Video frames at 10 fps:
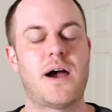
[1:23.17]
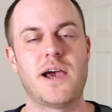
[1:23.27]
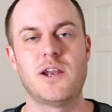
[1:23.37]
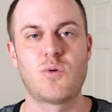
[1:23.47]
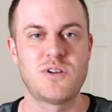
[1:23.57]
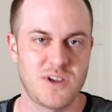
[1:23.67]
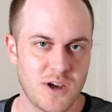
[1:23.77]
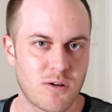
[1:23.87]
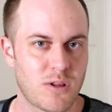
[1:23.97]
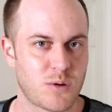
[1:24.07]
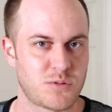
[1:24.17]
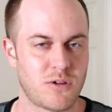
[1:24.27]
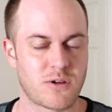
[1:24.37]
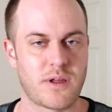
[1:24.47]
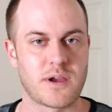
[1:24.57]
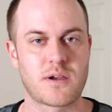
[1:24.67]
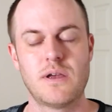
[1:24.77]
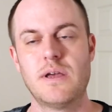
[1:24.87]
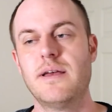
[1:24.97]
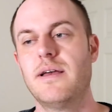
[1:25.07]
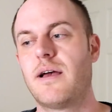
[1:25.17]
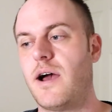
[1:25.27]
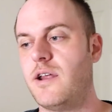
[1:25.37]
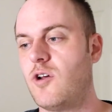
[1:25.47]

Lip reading: I know what his earlobes look like. I